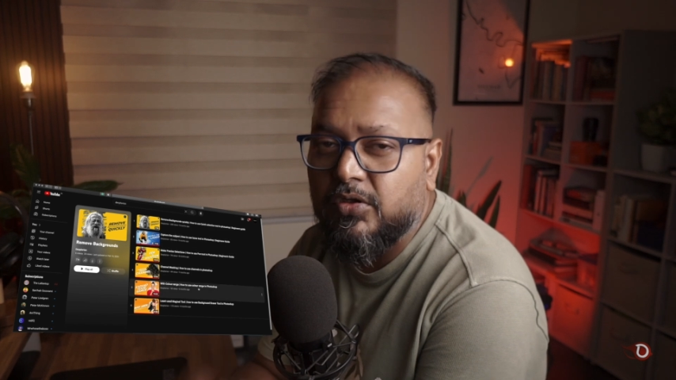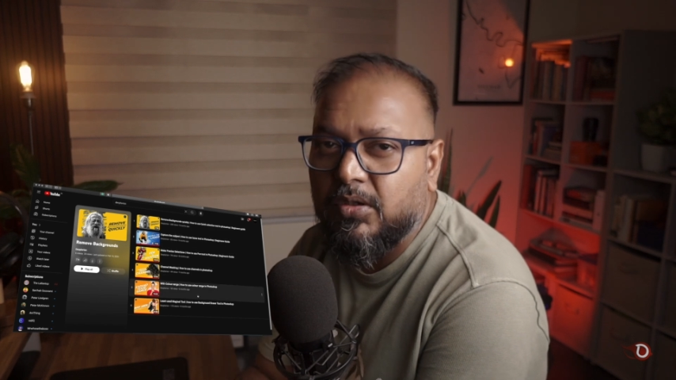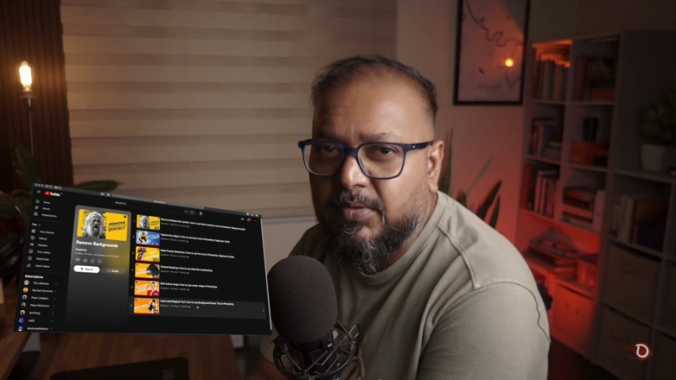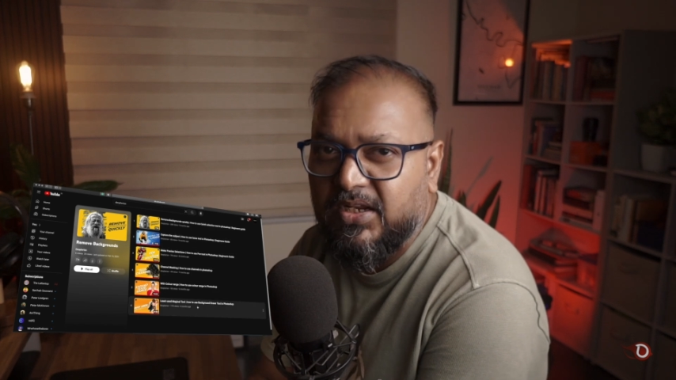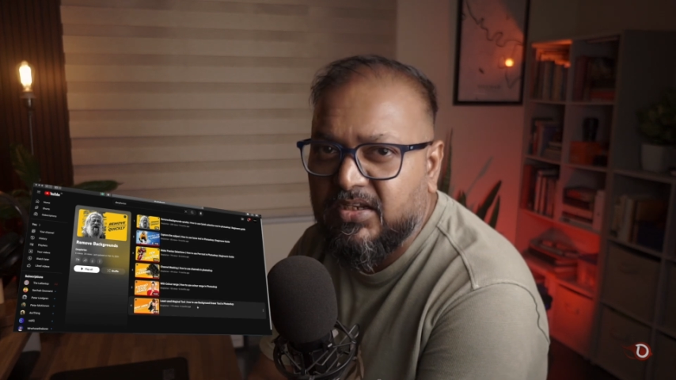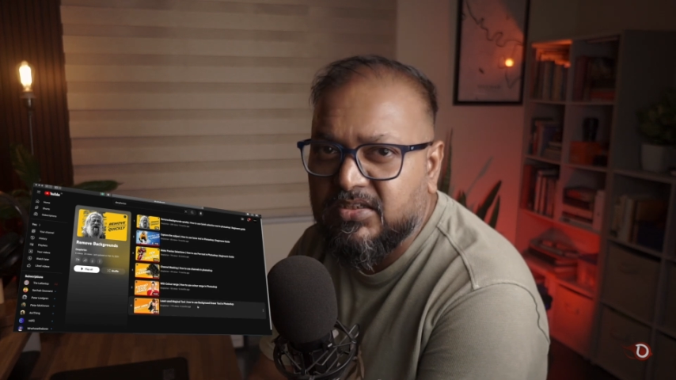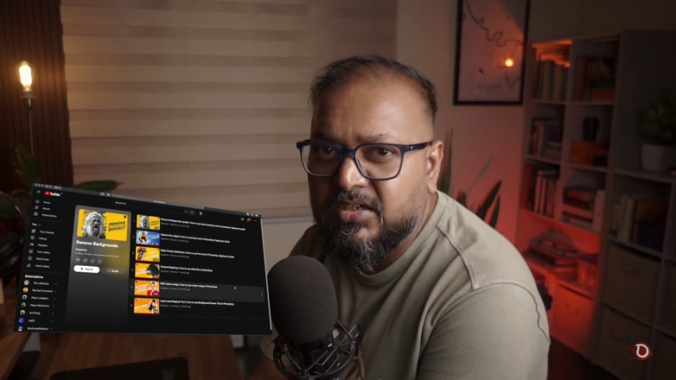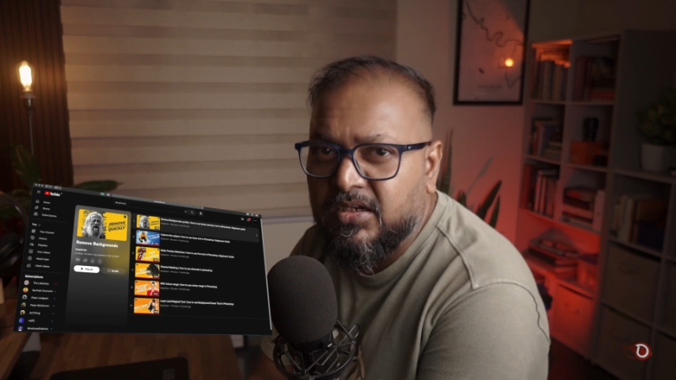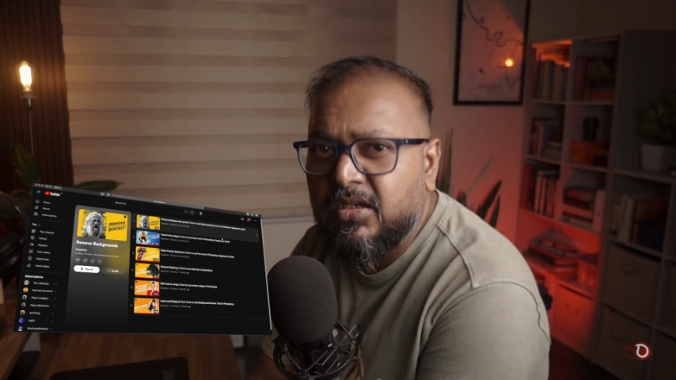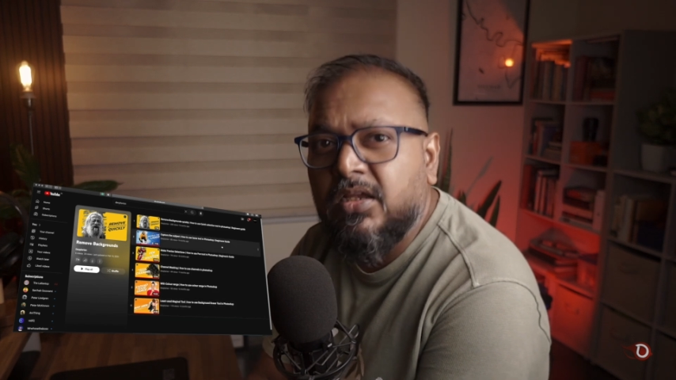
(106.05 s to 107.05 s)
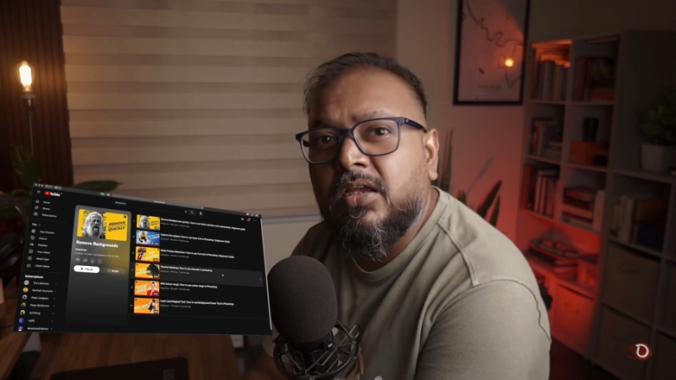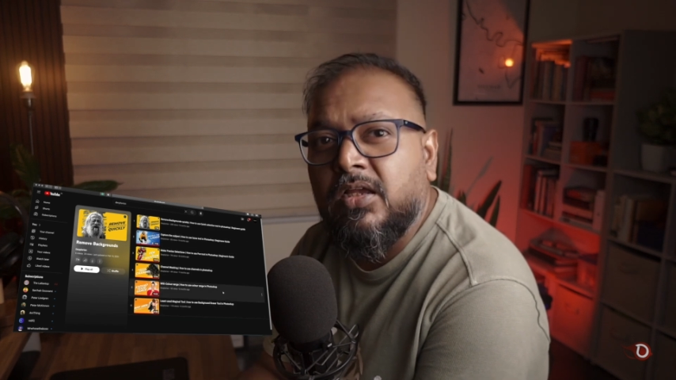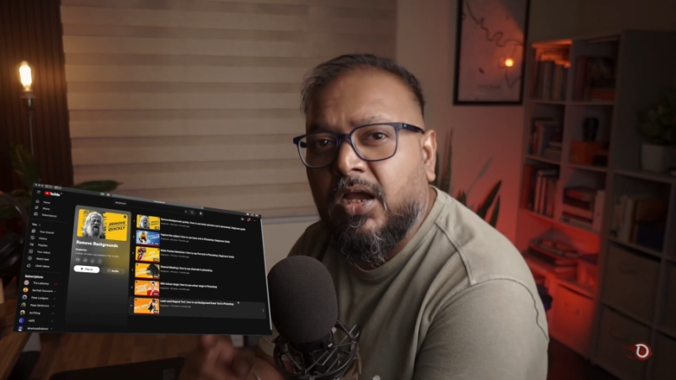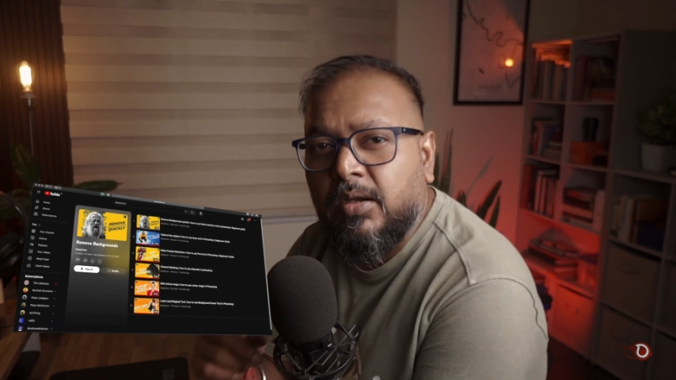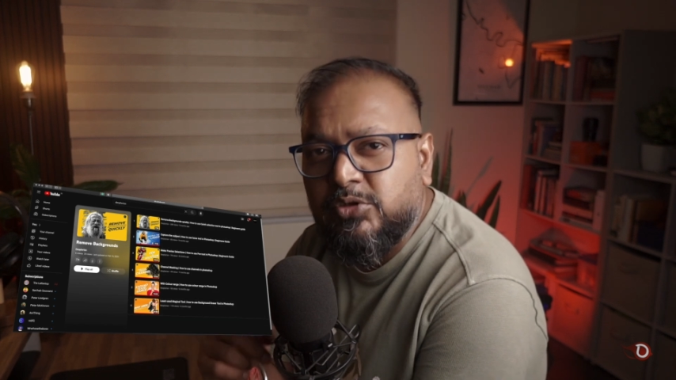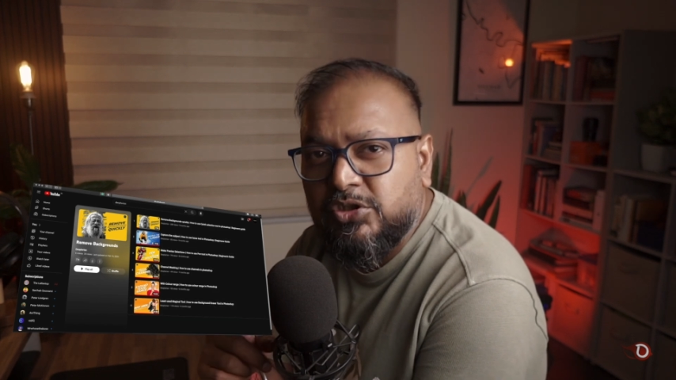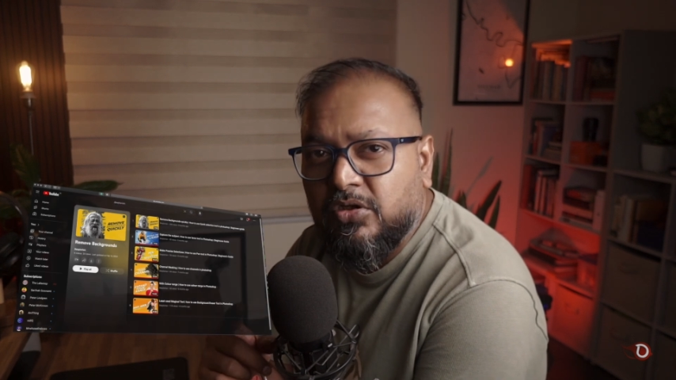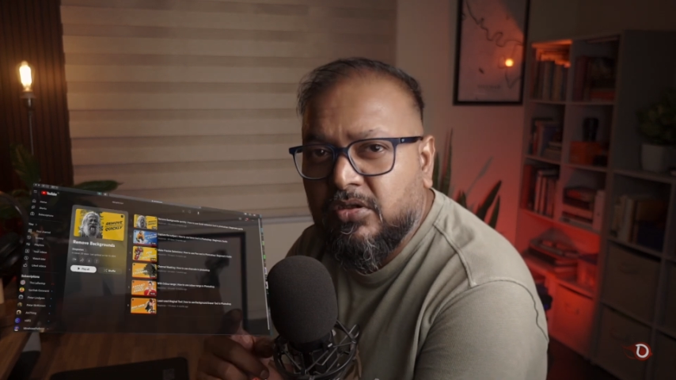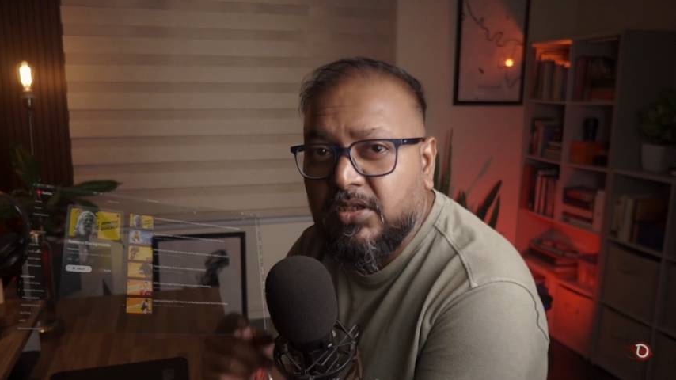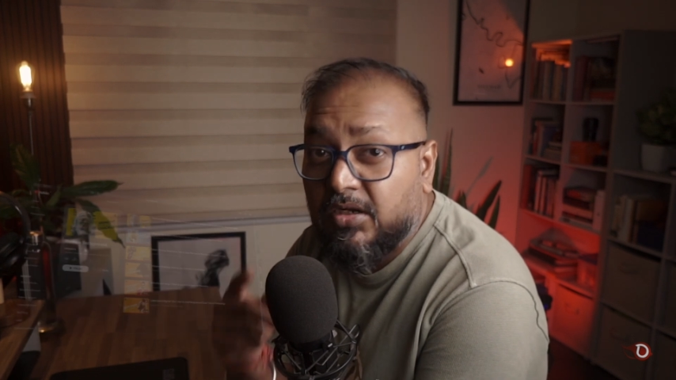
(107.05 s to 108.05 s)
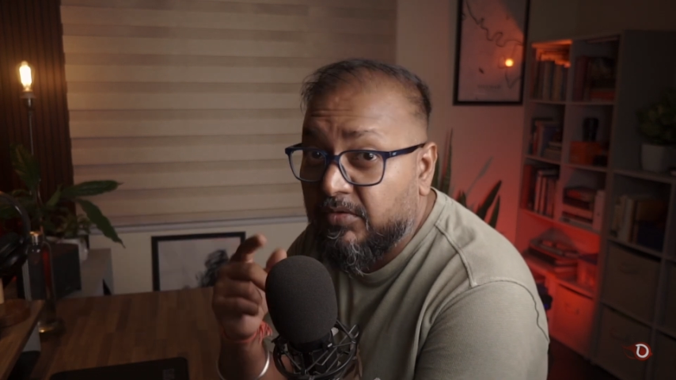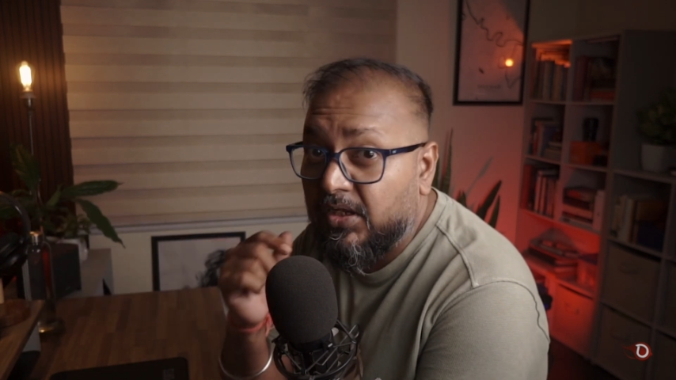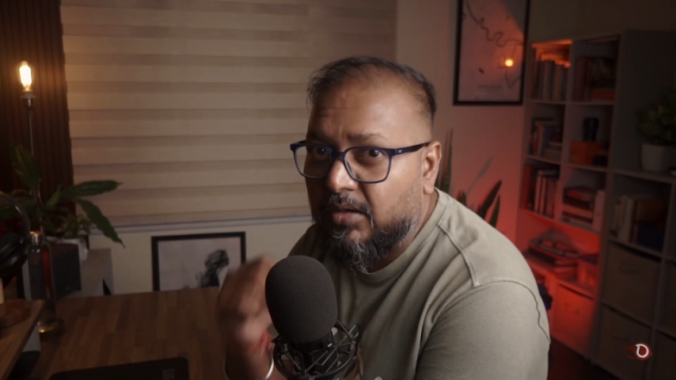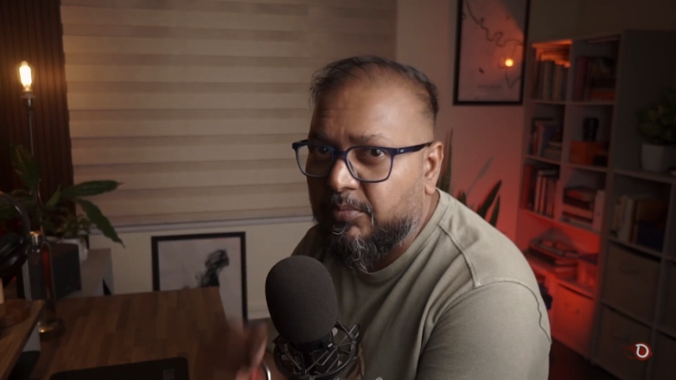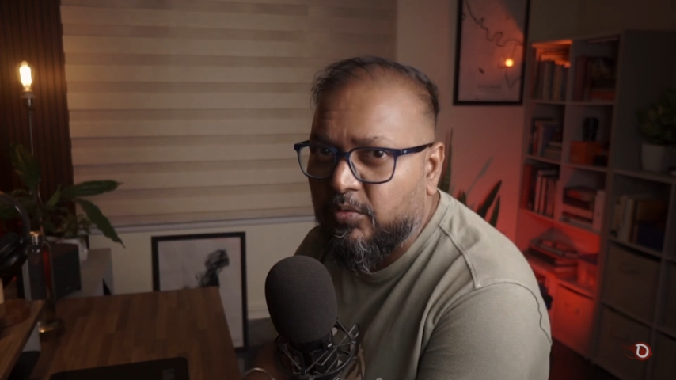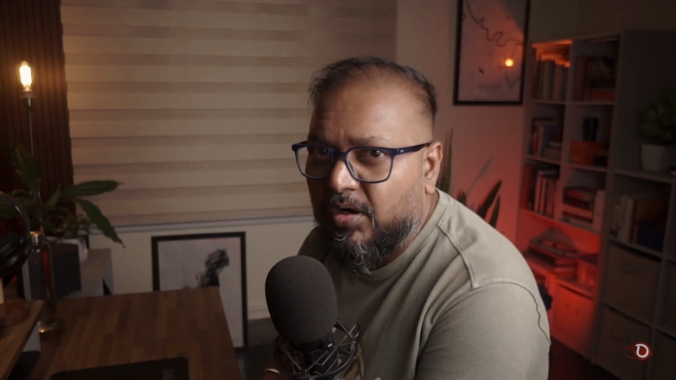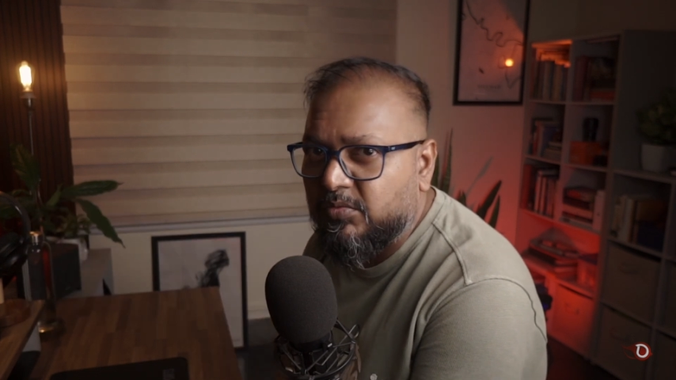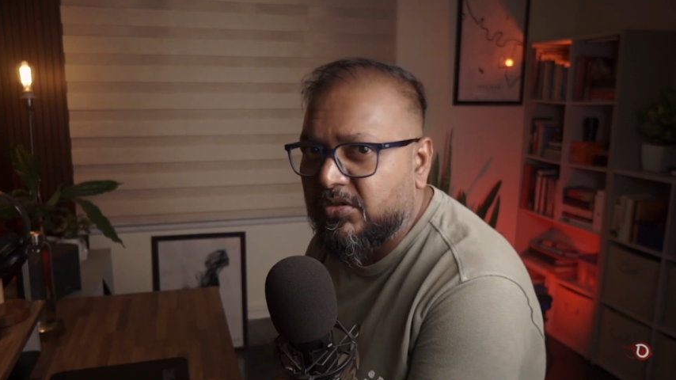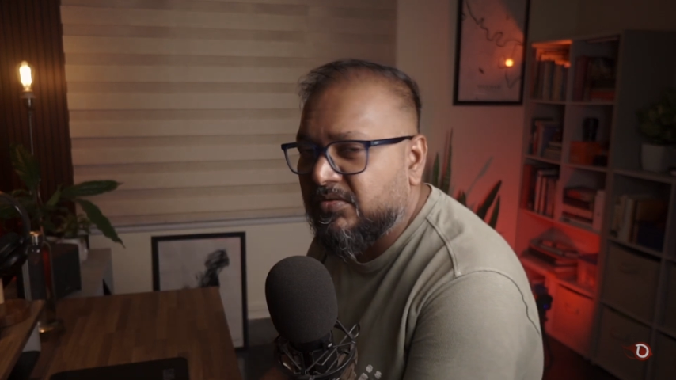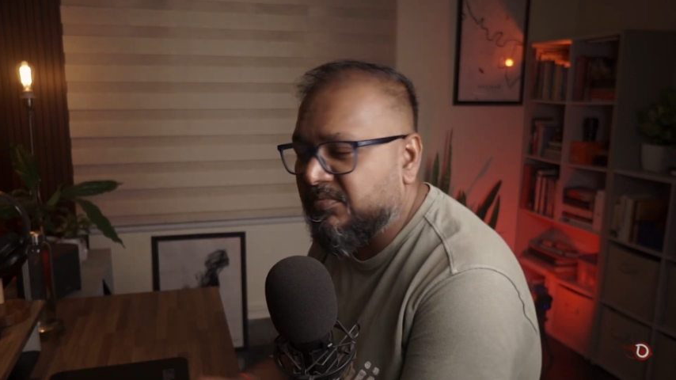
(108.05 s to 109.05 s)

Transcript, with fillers: the playlist. I'm sure that will help you out.